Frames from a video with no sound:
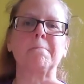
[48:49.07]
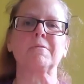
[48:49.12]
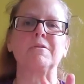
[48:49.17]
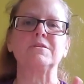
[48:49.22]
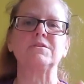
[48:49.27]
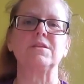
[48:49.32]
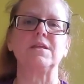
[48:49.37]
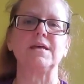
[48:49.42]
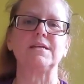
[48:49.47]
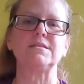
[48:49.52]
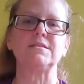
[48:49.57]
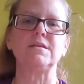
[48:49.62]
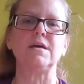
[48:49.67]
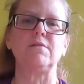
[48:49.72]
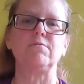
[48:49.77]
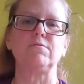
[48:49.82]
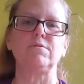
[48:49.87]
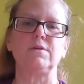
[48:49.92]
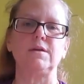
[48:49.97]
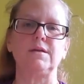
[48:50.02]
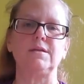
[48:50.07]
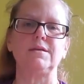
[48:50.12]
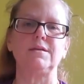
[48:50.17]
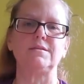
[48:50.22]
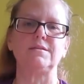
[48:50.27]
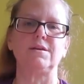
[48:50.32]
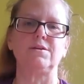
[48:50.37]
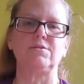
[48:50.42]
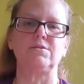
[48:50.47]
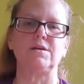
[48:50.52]
So that's not really
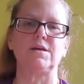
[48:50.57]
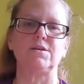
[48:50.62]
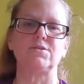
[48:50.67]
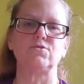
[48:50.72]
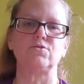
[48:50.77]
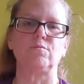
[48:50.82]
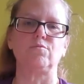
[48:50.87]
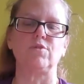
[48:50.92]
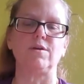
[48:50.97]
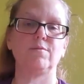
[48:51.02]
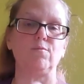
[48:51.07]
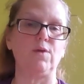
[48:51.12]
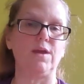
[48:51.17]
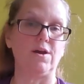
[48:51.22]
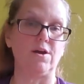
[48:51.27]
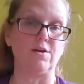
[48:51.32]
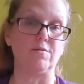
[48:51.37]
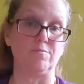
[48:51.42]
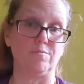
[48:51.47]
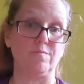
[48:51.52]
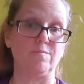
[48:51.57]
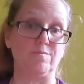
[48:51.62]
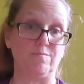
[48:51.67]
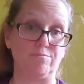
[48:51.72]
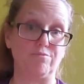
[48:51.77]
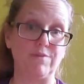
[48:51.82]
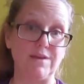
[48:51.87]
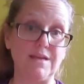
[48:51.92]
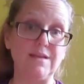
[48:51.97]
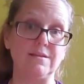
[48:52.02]
single nostril breathing. We are
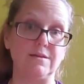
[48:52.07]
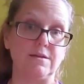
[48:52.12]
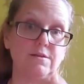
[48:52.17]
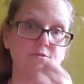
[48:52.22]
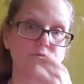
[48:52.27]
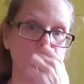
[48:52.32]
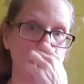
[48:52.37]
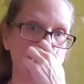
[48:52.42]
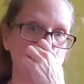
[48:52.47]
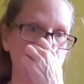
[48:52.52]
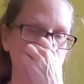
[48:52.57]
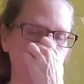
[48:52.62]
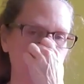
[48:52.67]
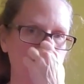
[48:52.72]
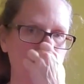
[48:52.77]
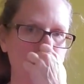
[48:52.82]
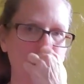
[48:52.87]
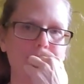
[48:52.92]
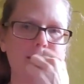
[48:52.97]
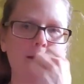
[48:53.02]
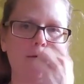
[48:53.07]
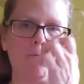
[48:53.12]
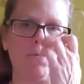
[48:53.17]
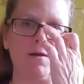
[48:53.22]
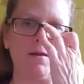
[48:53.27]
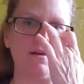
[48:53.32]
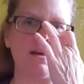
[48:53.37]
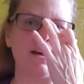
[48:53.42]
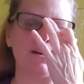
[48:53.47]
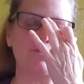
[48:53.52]
breathing through
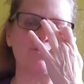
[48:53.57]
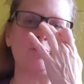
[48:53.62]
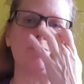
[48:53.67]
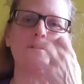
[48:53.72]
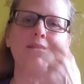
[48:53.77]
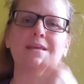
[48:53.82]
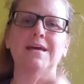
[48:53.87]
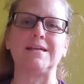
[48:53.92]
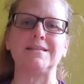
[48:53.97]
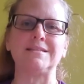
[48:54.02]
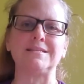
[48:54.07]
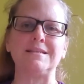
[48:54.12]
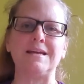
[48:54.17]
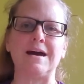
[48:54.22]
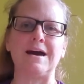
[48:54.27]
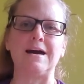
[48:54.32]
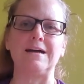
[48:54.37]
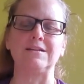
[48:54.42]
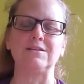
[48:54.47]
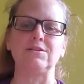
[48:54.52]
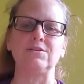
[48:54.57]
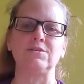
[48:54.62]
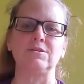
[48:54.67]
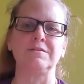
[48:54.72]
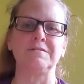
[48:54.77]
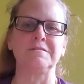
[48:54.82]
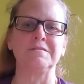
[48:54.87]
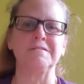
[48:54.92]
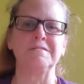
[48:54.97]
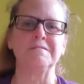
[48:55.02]
one nostril, but that's not
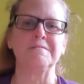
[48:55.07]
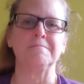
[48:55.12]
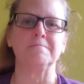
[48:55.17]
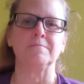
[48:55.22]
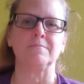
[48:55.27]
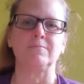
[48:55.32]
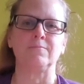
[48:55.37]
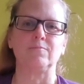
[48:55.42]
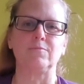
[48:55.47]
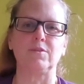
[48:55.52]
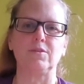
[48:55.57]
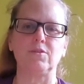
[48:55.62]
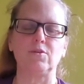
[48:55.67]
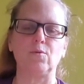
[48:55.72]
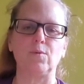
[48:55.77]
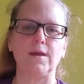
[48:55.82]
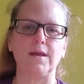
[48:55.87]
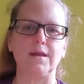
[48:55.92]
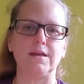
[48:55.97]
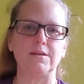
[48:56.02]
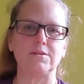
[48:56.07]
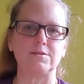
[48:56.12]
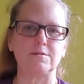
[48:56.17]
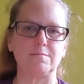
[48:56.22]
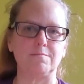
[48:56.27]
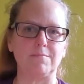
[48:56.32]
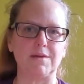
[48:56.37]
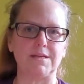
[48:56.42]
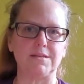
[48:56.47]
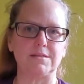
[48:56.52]
the way it's
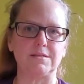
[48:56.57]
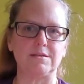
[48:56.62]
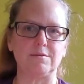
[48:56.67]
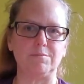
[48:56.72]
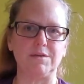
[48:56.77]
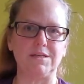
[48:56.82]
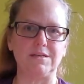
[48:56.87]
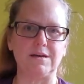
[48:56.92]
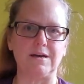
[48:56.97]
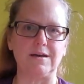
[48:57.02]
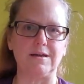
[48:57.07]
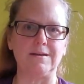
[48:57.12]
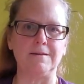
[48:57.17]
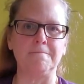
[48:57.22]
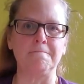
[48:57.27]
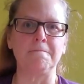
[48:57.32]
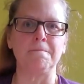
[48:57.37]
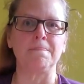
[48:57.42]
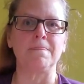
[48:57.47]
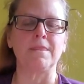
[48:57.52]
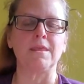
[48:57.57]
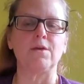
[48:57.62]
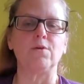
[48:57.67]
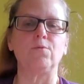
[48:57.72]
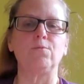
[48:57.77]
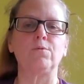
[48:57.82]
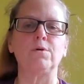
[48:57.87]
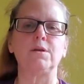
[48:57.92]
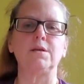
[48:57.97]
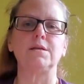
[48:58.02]
meant to be done.
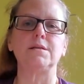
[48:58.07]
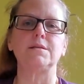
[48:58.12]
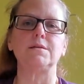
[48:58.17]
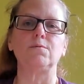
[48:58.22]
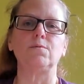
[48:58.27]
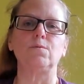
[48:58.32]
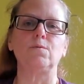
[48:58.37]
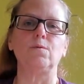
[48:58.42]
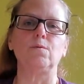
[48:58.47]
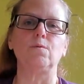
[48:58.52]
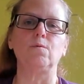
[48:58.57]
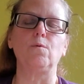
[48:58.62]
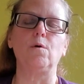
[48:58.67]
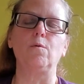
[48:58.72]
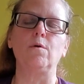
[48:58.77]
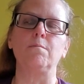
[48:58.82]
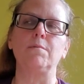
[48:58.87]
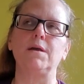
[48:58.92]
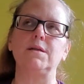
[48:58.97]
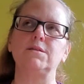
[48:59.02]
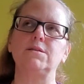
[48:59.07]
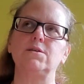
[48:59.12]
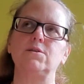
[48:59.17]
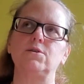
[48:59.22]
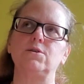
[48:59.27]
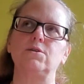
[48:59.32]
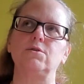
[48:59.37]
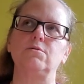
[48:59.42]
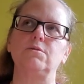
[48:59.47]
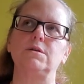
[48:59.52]
What we're meant to
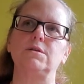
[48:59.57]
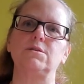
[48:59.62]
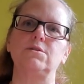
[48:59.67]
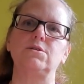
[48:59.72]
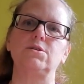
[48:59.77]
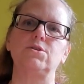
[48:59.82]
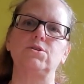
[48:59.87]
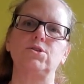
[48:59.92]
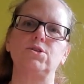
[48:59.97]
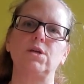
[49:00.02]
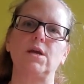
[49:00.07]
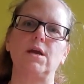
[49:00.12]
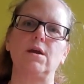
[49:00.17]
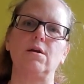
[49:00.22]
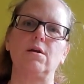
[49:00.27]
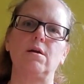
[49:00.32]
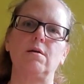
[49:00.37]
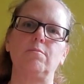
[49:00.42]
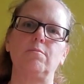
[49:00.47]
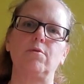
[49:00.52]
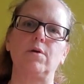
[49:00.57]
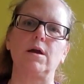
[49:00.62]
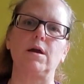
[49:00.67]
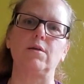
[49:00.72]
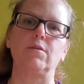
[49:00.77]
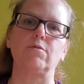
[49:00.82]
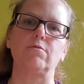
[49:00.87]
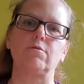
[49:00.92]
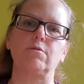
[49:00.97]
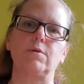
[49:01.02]
do is to share our
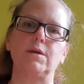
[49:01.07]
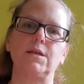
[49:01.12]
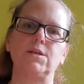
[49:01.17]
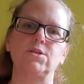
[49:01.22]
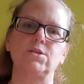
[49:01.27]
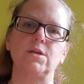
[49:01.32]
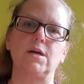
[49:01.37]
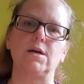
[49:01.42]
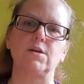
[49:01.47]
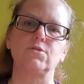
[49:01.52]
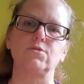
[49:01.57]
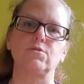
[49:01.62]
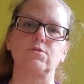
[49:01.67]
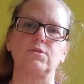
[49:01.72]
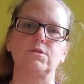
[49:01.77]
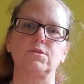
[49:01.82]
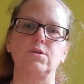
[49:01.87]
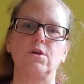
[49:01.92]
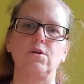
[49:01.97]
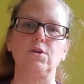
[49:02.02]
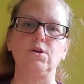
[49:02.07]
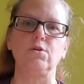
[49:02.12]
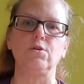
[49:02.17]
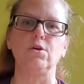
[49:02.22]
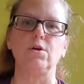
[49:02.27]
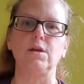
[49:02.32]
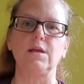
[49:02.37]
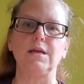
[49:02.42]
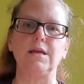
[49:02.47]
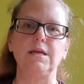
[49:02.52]
breath through each nostril. So you're
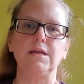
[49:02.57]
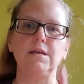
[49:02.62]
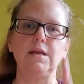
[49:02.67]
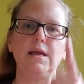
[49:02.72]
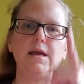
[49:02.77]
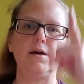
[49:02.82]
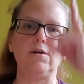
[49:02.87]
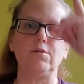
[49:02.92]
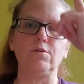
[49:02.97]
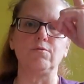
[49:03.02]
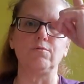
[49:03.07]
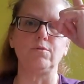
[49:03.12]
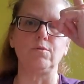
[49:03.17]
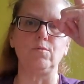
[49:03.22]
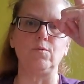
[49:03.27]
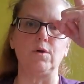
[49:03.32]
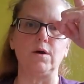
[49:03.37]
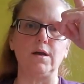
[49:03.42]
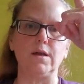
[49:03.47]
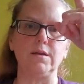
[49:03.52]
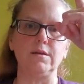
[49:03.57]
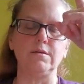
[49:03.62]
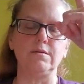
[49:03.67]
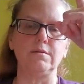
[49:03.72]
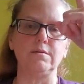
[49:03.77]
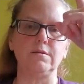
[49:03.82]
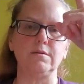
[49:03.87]
going to inhale through one,